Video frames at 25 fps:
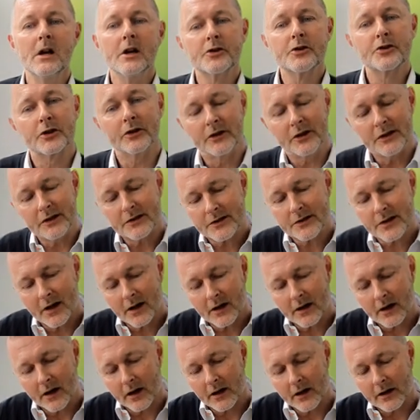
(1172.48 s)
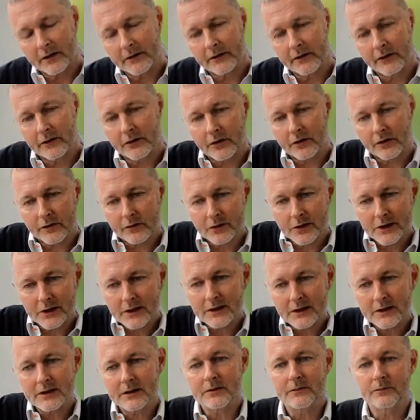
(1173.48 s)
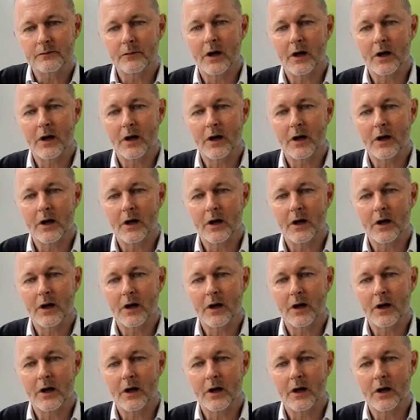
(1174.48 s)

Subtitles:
So these are our three